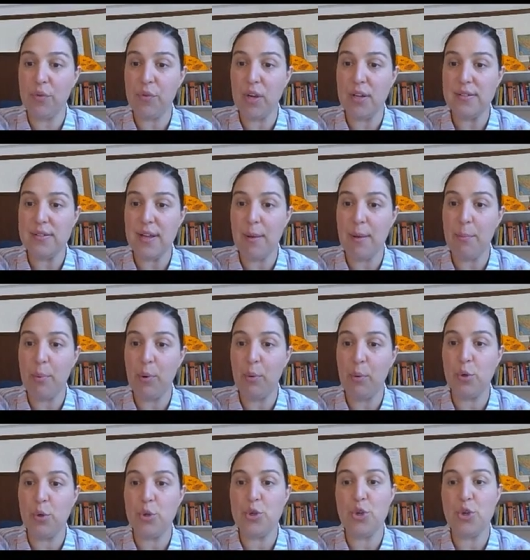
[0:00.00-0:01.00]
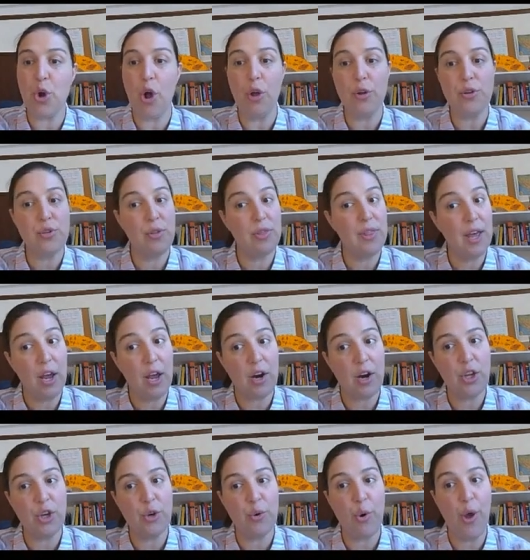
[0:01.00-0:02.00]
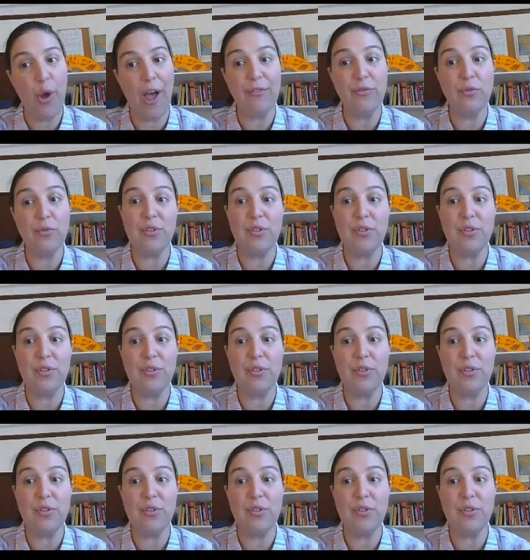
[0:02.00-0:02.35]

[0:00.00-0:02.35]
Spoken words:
for example, which also there you'll have